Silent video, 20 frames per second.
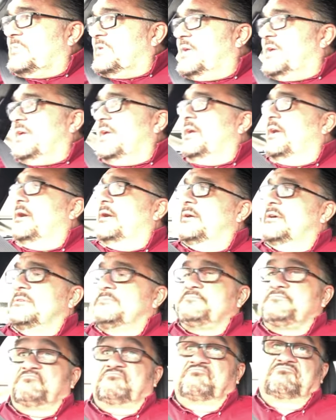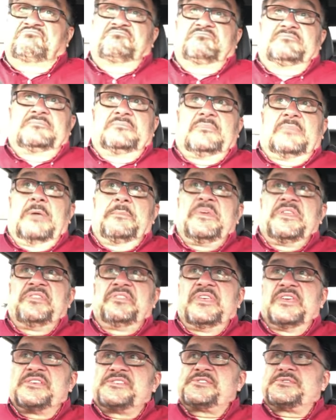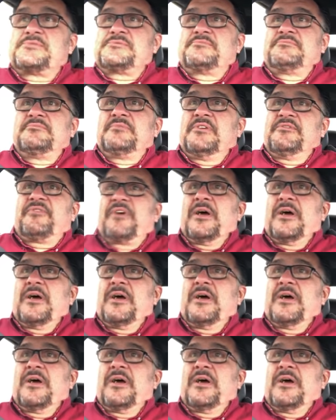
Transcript: yeah, I mean, if